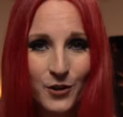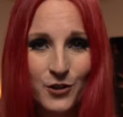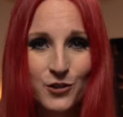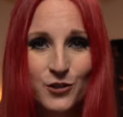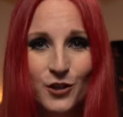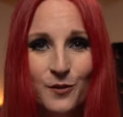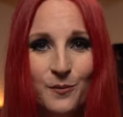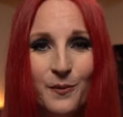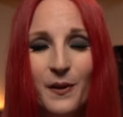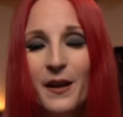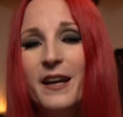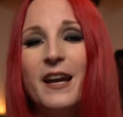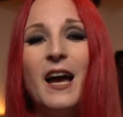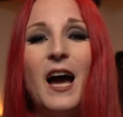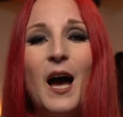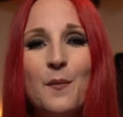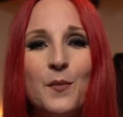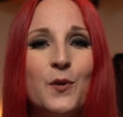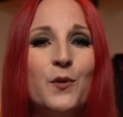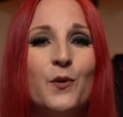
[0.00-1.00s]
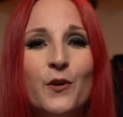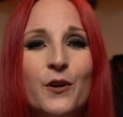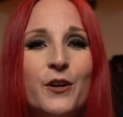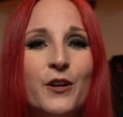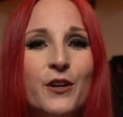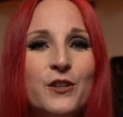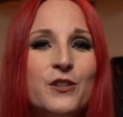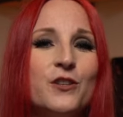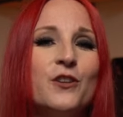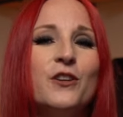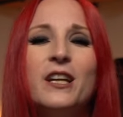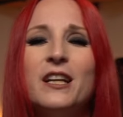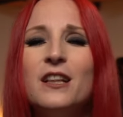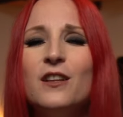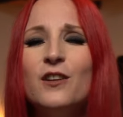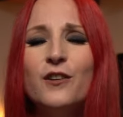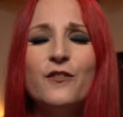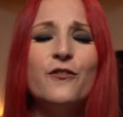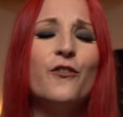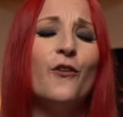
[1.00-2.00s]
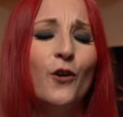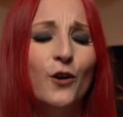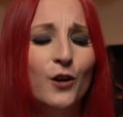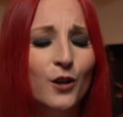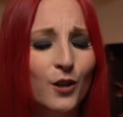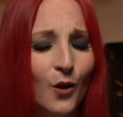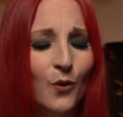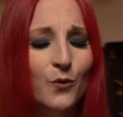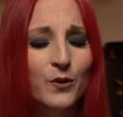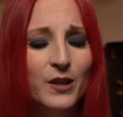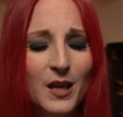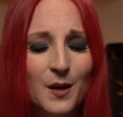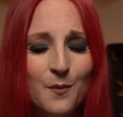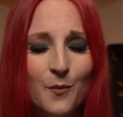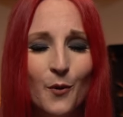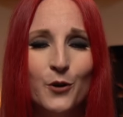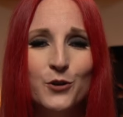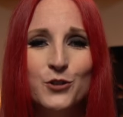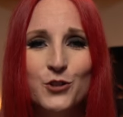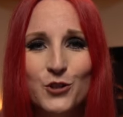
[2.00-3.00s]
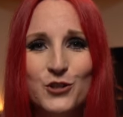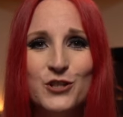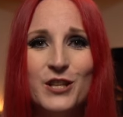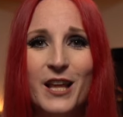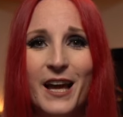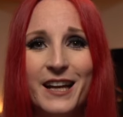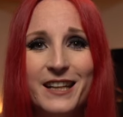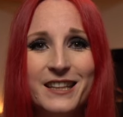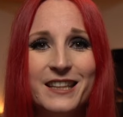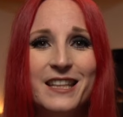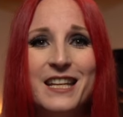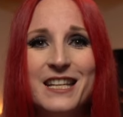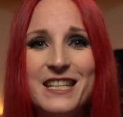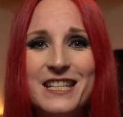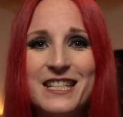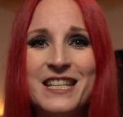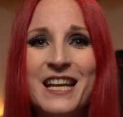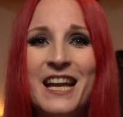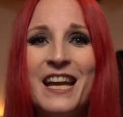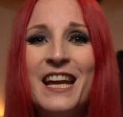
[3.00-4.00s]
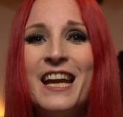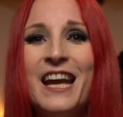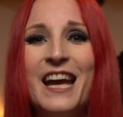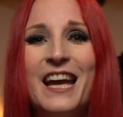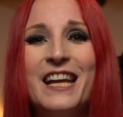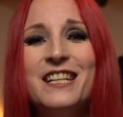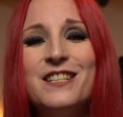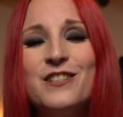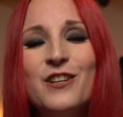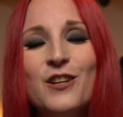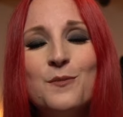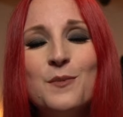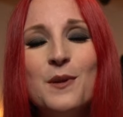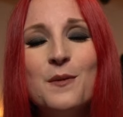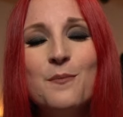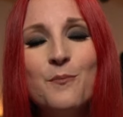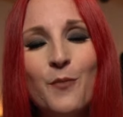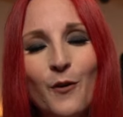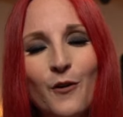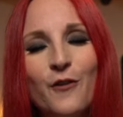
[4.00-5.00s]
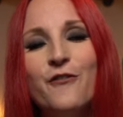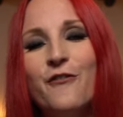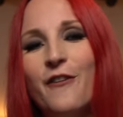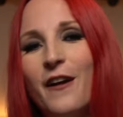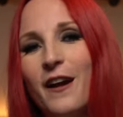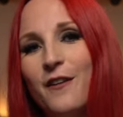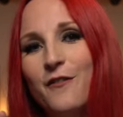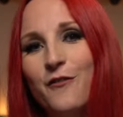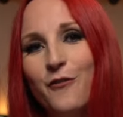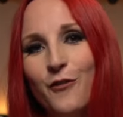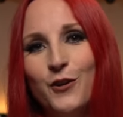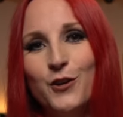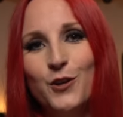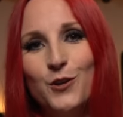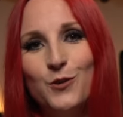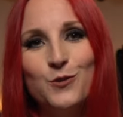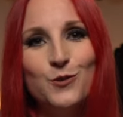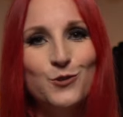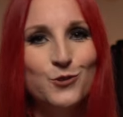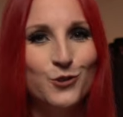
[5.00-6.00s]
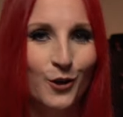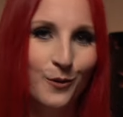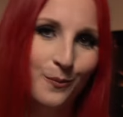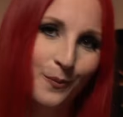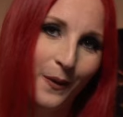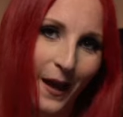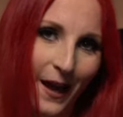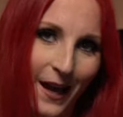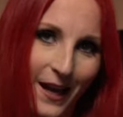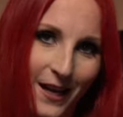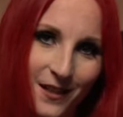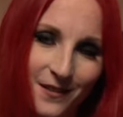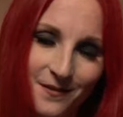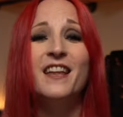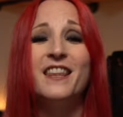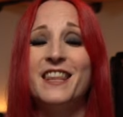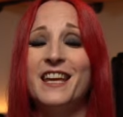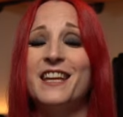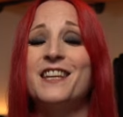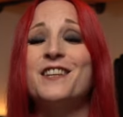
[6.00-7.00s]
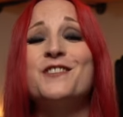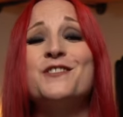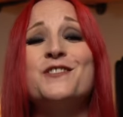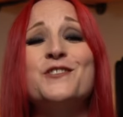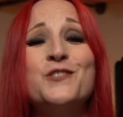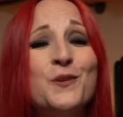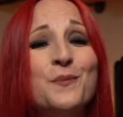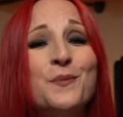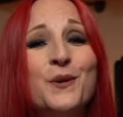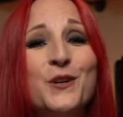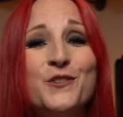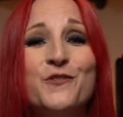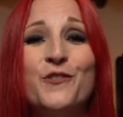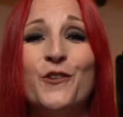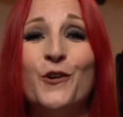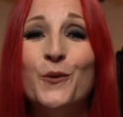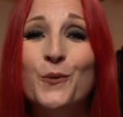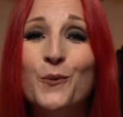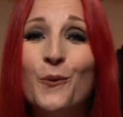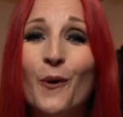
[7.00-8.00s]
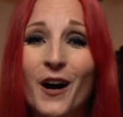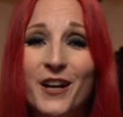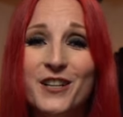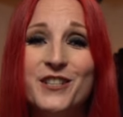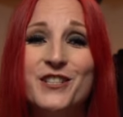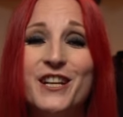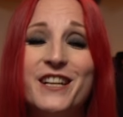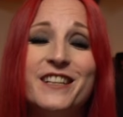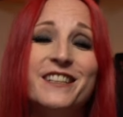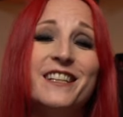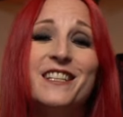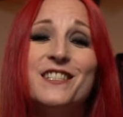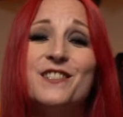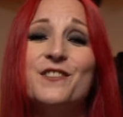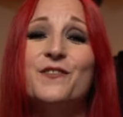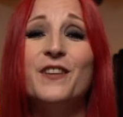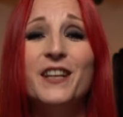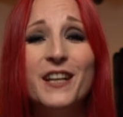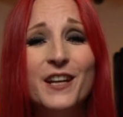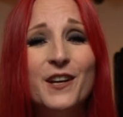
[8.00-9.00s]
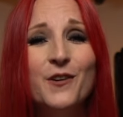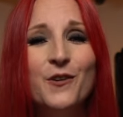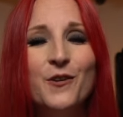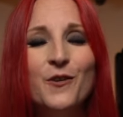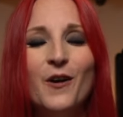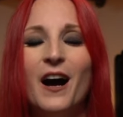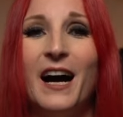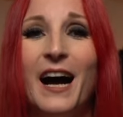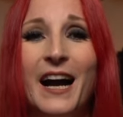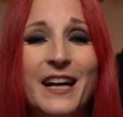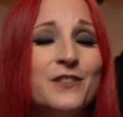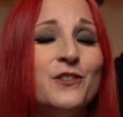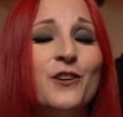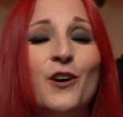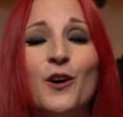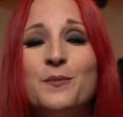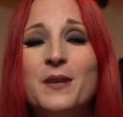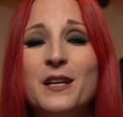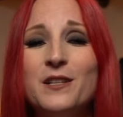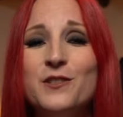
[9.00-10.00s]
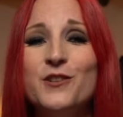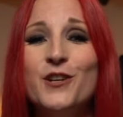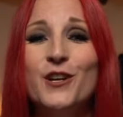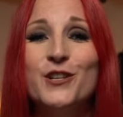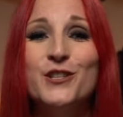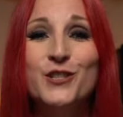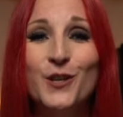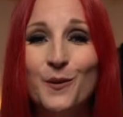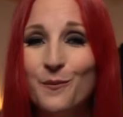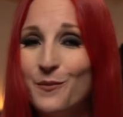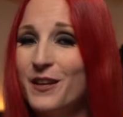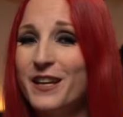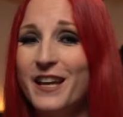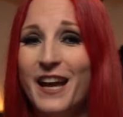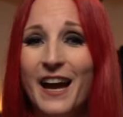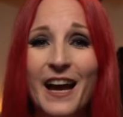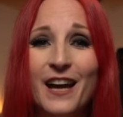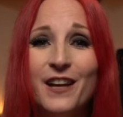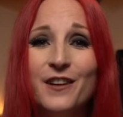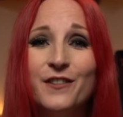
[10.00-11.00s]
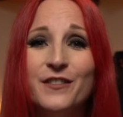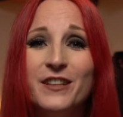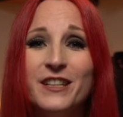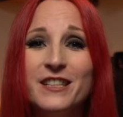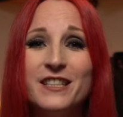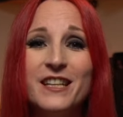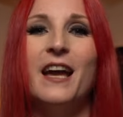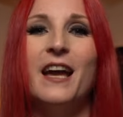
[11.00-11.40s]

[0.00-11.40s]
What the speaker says: to start playing Hammond organ, you can look for a clone keyboard just like this, and it's going to be perfect for you to start playing. Thank you so much for watching this video. I do hope that you got something out of it,